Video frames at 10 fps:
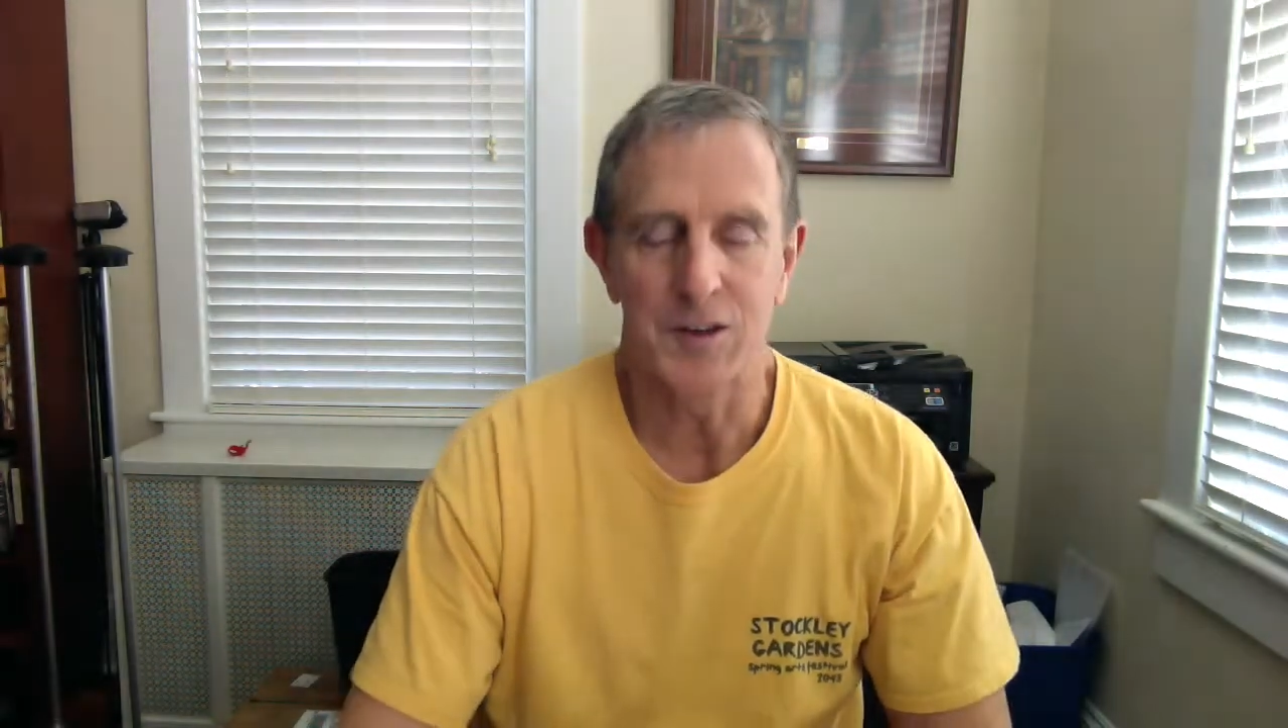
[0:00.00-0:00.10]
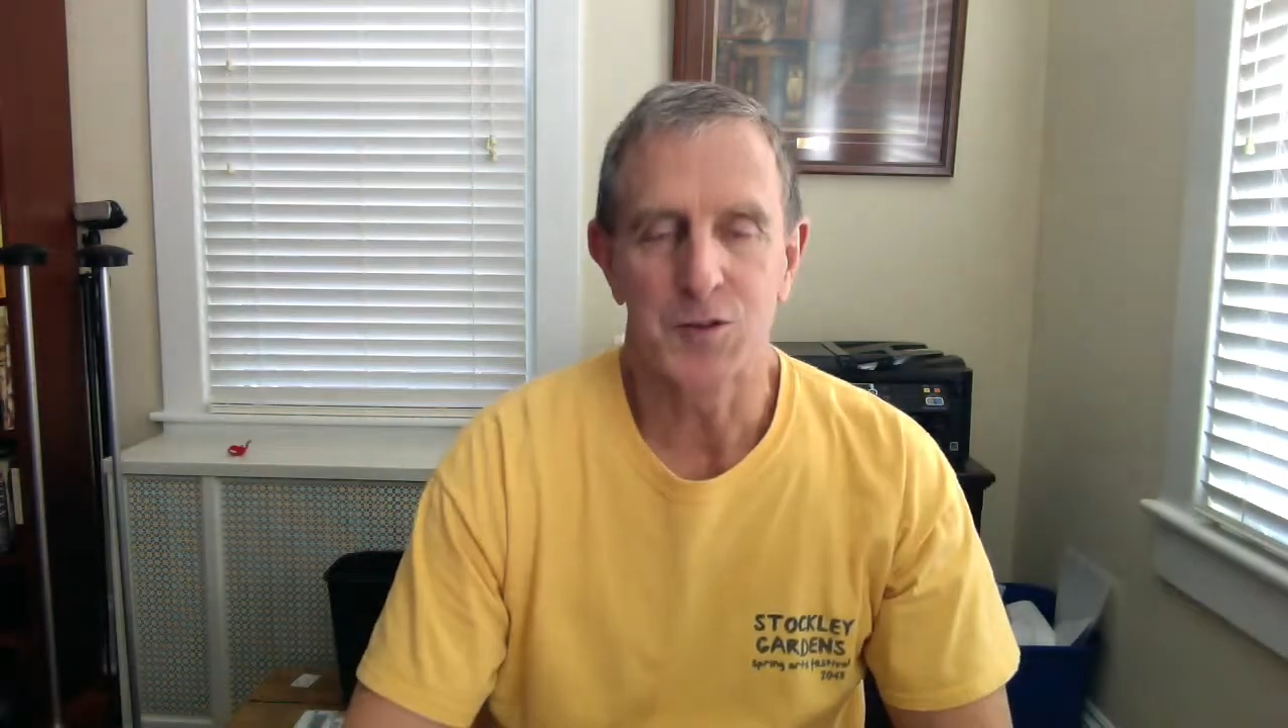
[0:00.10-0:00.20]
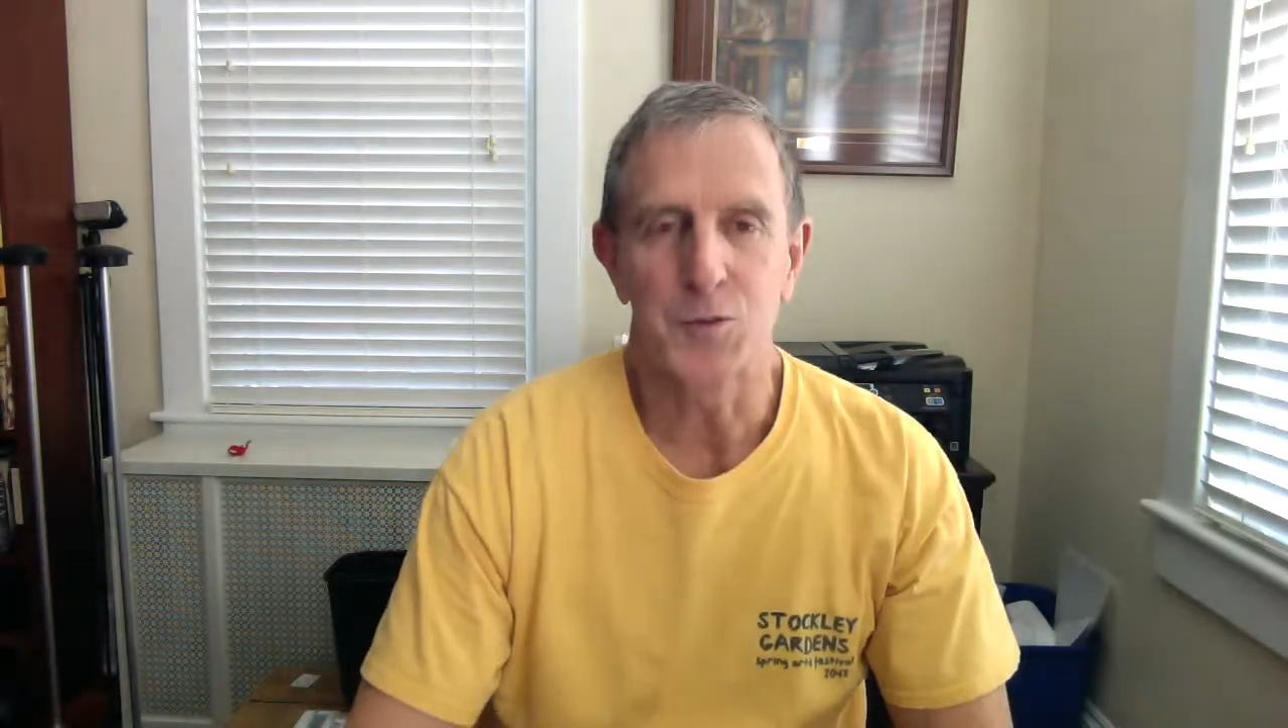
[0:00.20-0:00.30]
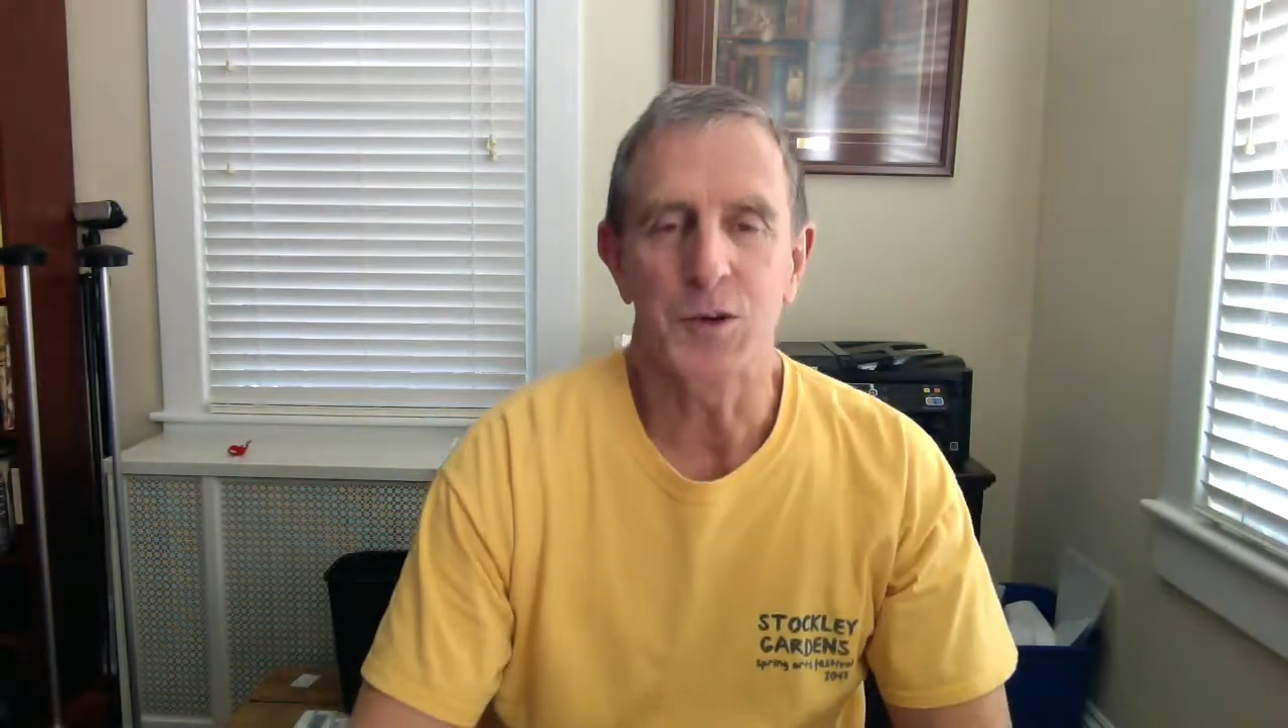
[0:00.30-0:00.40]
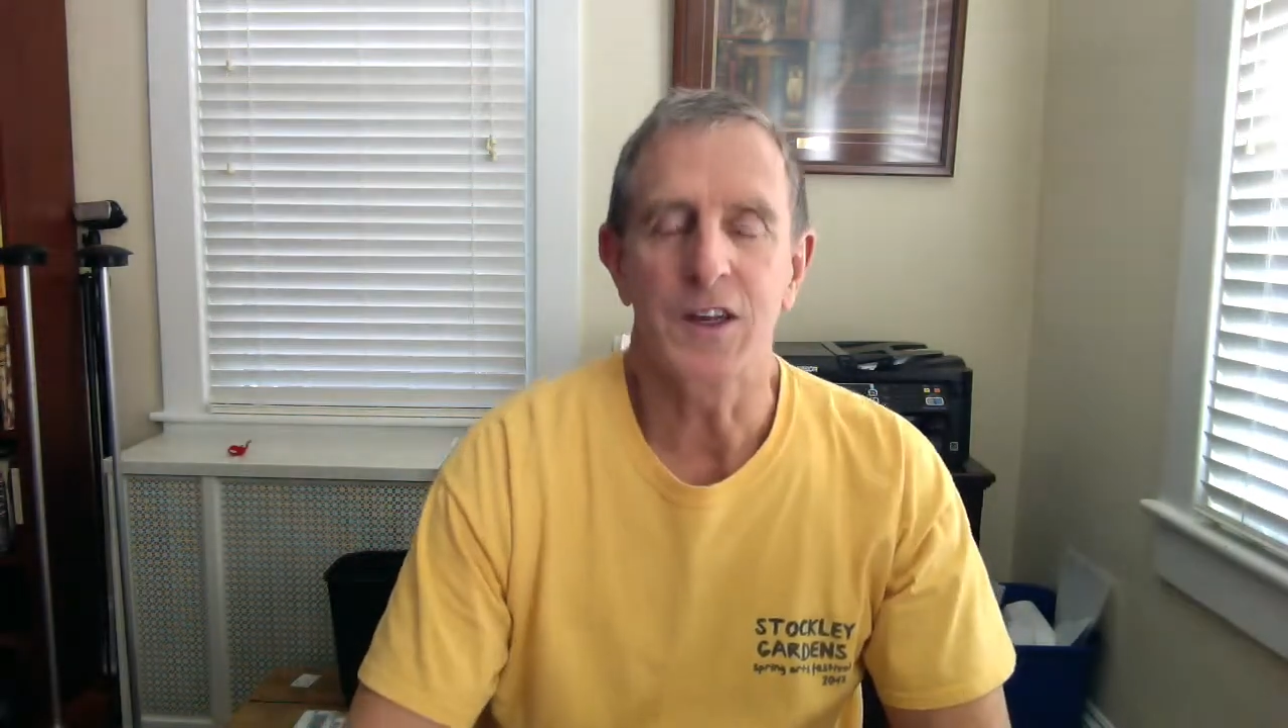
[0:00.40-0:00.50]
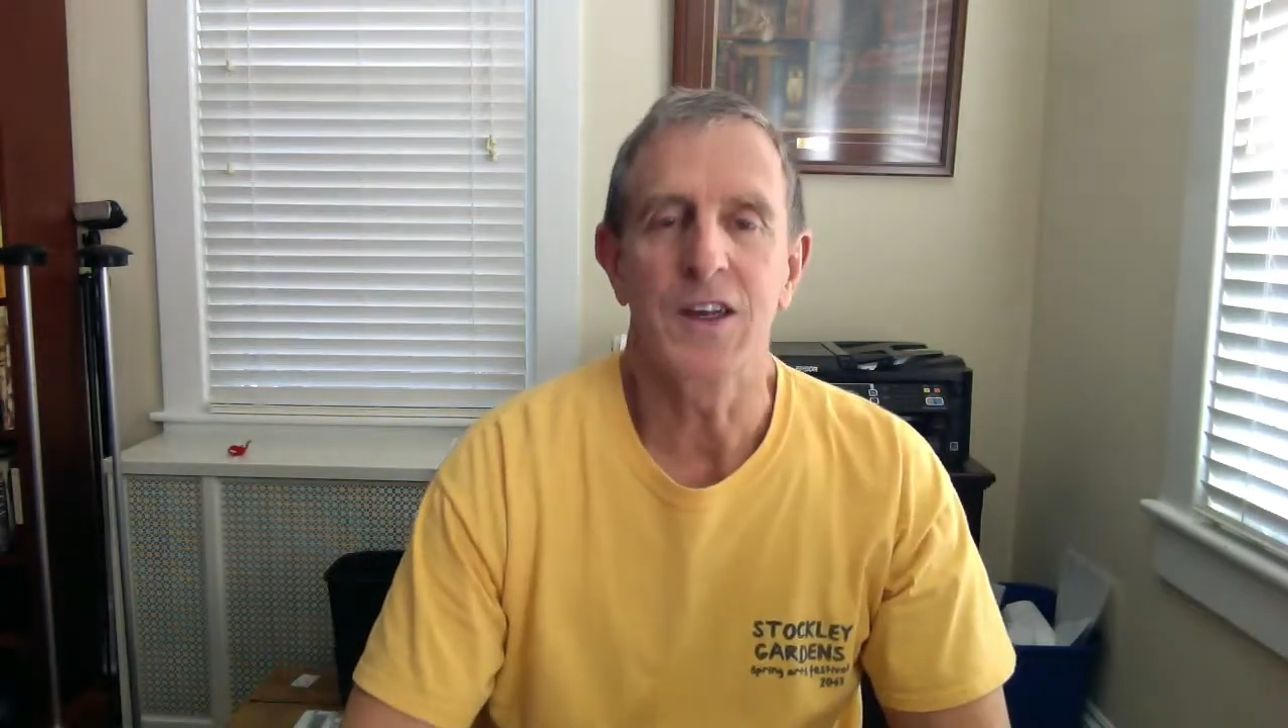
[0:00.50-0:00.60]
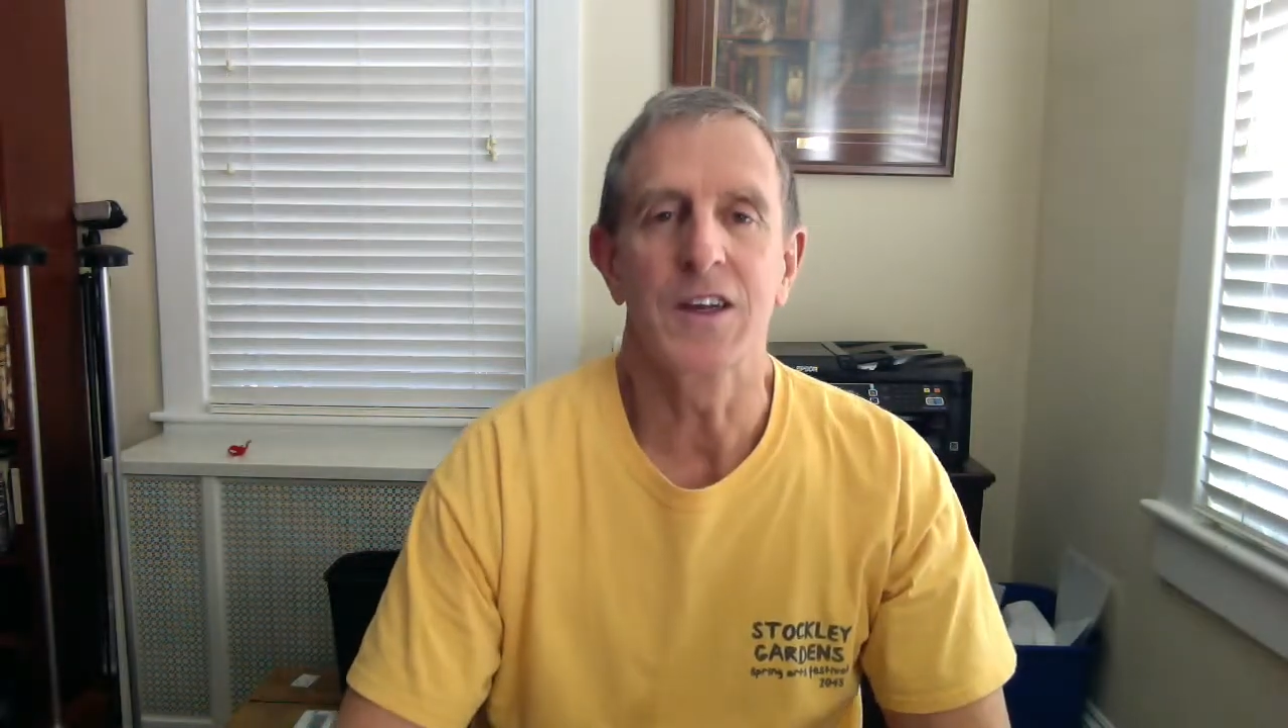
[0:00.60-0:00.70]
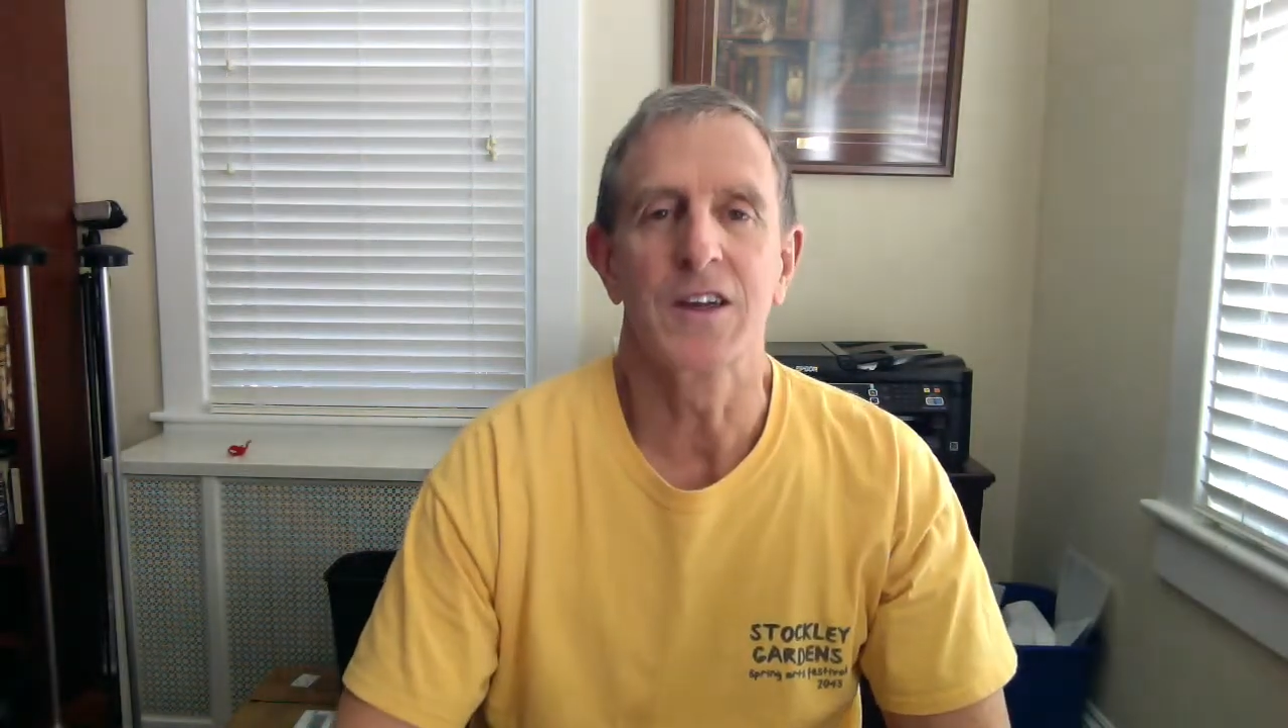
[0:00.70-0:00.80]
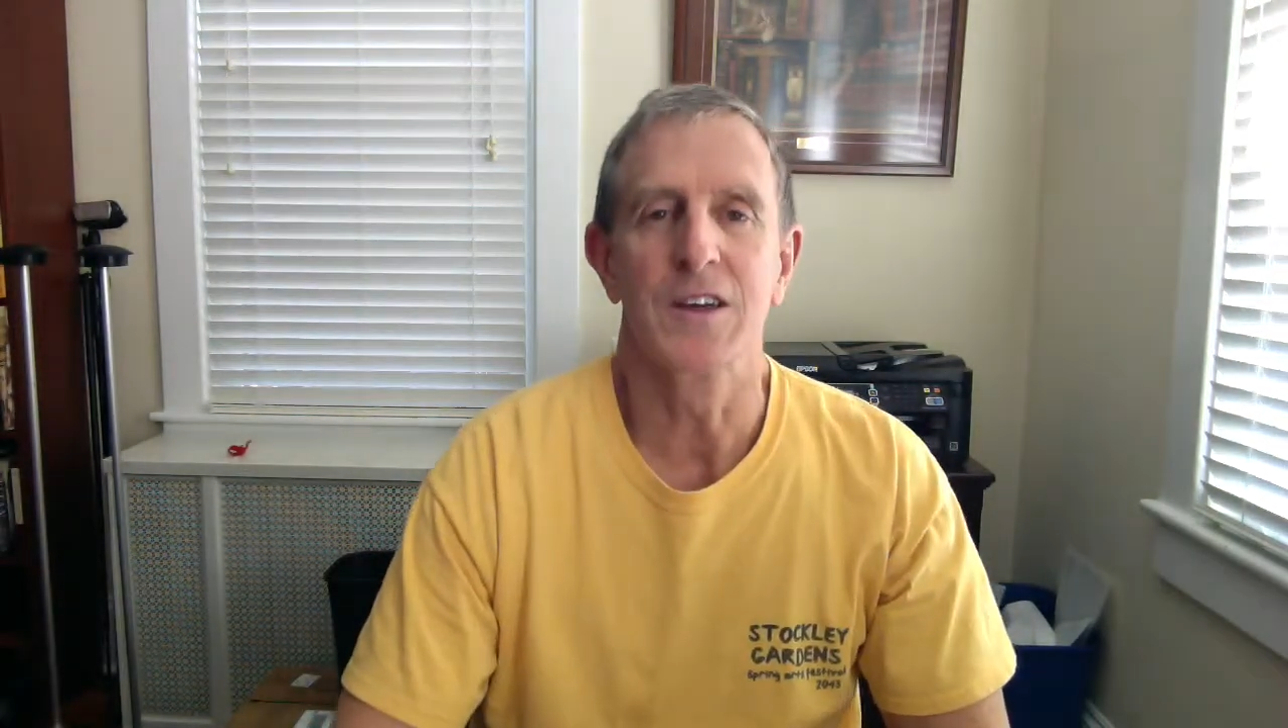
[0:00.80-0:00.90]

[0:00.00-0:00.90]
this week